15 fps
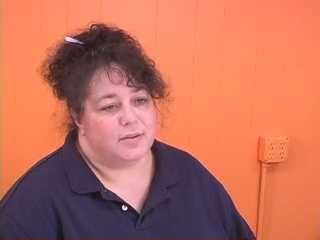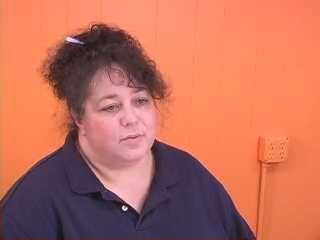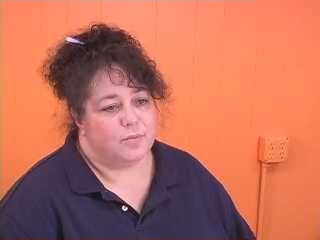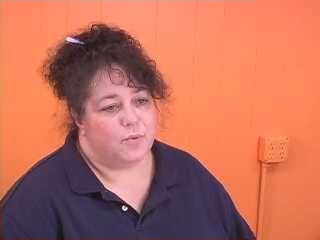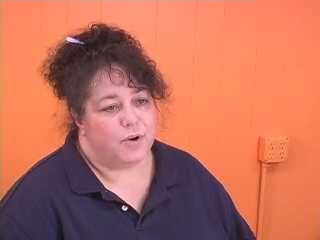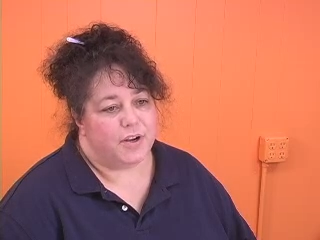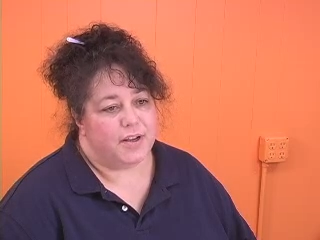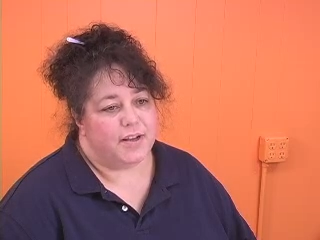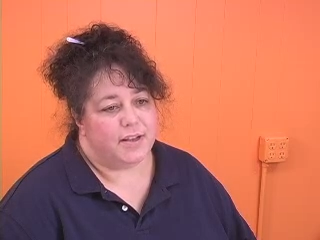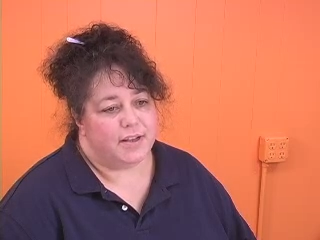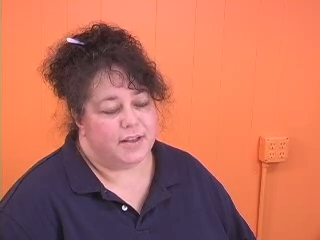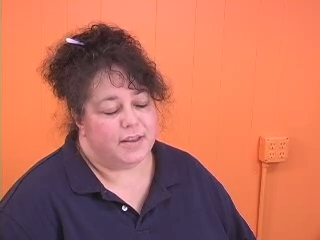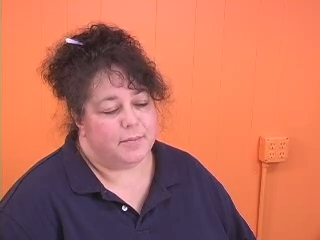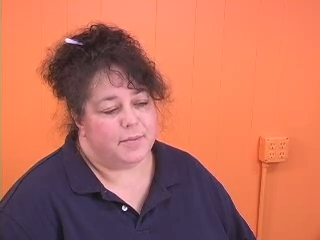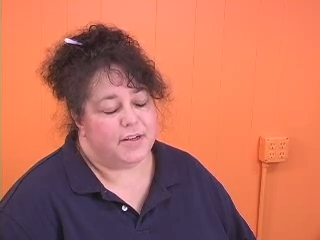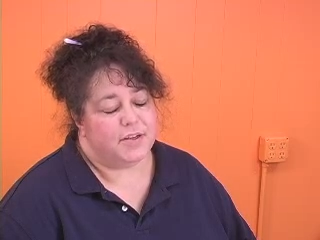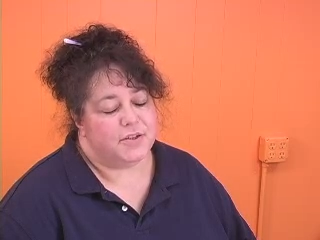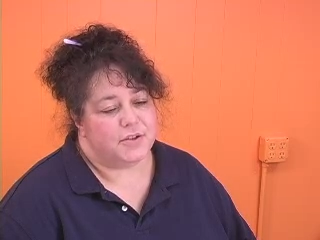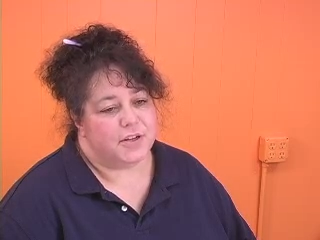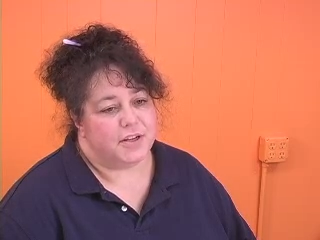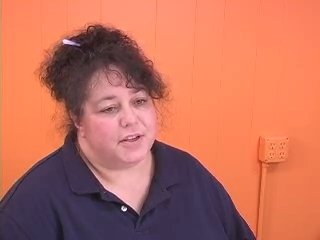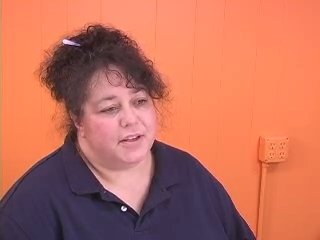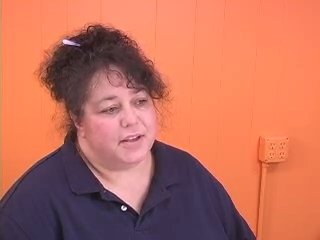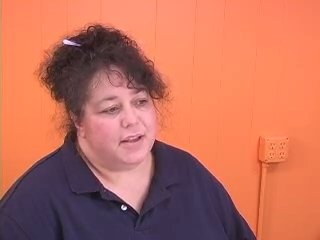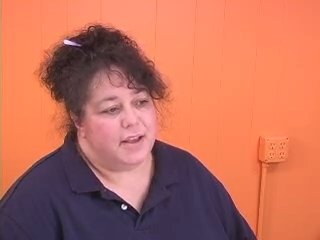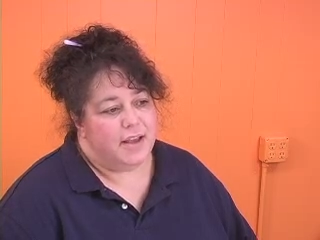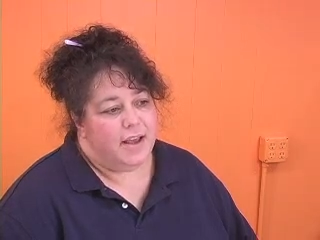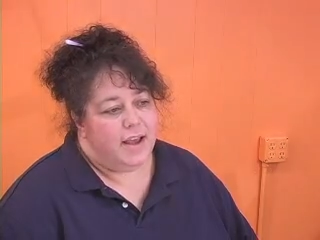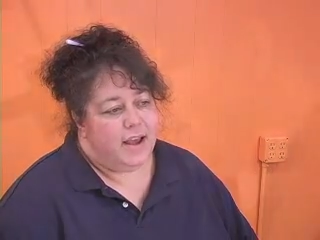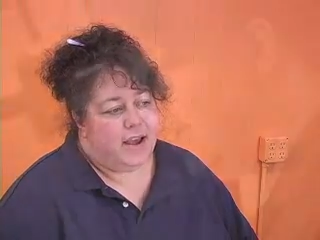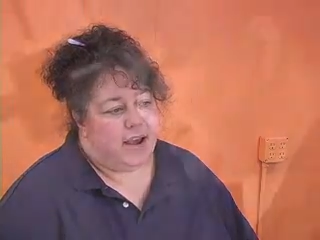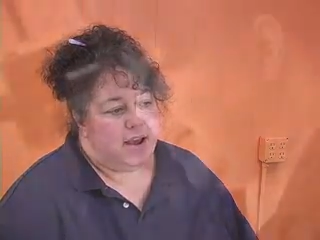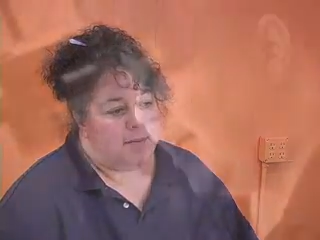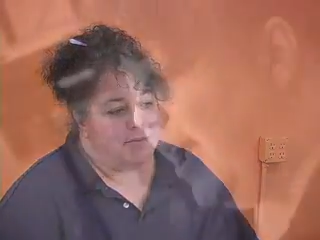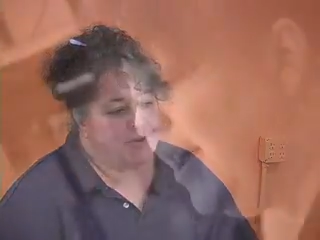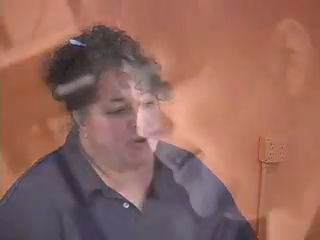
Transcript: and work in the ministry. And I